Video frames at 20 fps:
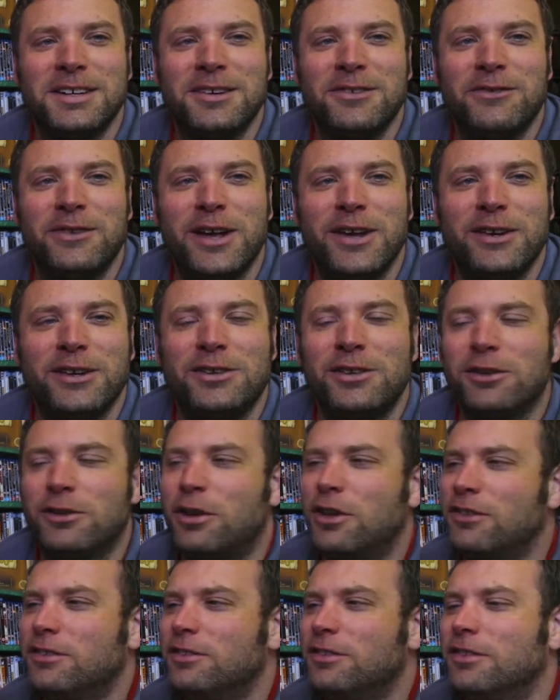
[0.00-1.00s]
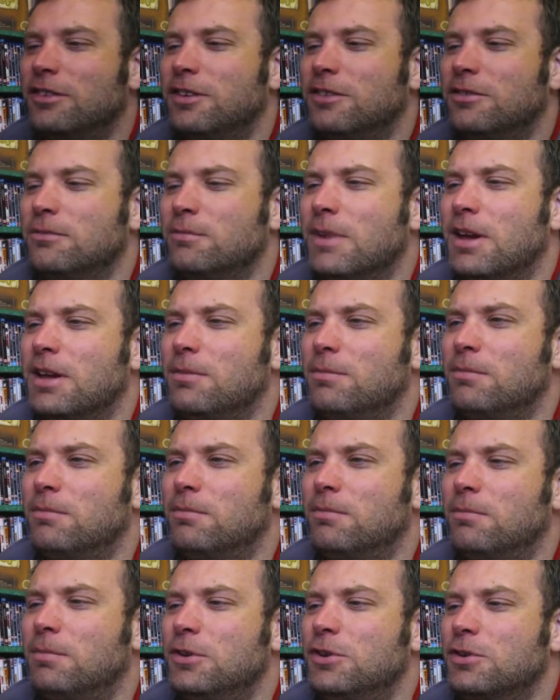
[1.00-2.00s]
Fantasia. It's sort of like, I think
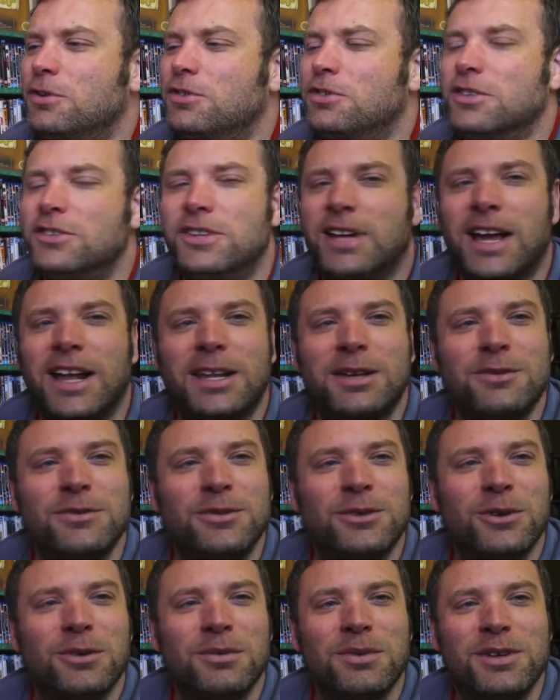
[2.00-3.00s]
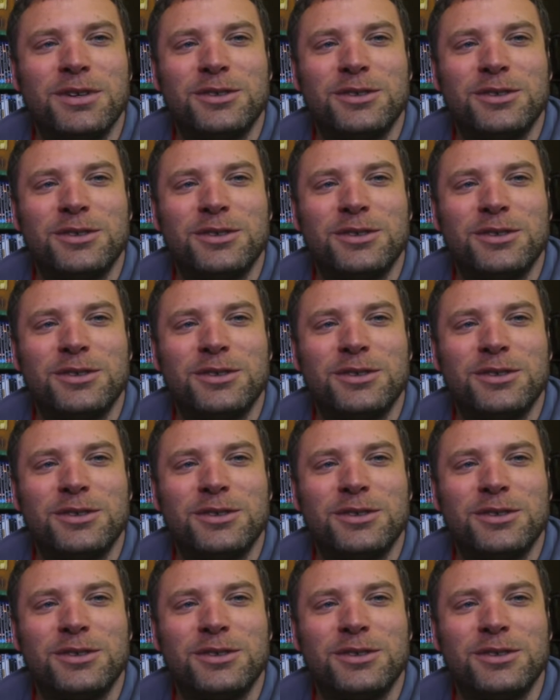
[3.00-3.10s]
pretty sure it's an Italian film.